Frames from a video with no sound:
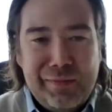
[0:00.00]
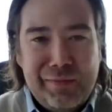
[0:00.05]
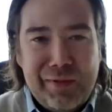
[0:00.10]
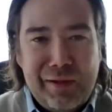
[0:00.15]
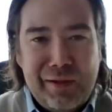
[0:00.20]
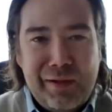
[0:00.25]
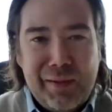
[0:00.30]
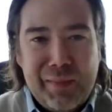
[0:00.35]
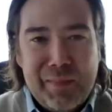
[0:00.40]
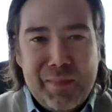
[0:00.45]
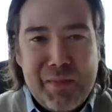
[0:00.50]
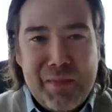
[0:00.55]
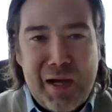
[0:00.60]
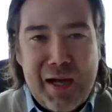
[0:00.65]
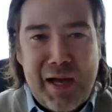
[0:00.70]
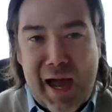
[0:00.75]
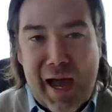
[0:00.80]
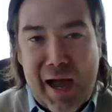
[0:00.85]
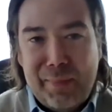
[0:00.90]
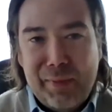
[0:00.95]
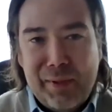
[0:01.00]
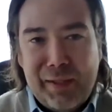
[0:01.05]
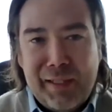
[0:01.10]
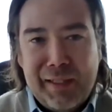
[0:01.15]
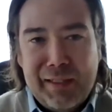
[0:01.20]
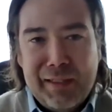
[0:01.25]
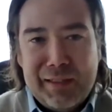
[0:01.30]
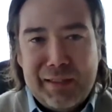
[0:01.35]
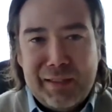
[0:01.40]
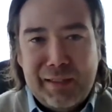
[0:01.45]
kind of a long time,
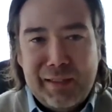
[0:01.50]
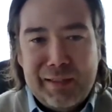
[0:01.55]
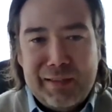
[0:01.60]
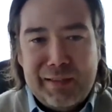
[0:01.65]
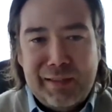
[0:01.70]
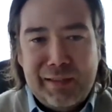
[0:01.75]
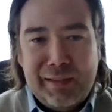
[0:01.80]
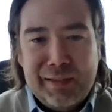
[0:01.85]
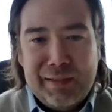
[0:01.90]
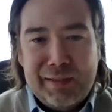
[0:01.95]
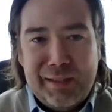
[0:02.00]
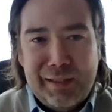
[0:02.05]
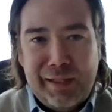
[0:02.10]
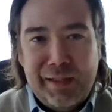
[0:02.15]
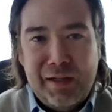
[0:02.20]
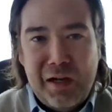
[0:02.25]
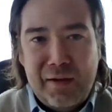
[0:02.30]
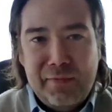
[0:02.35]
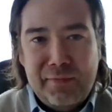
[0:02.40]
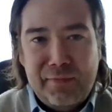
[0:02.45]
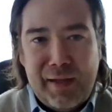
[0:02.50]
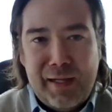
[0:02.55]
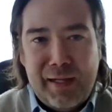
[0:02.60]
depending on how much capacity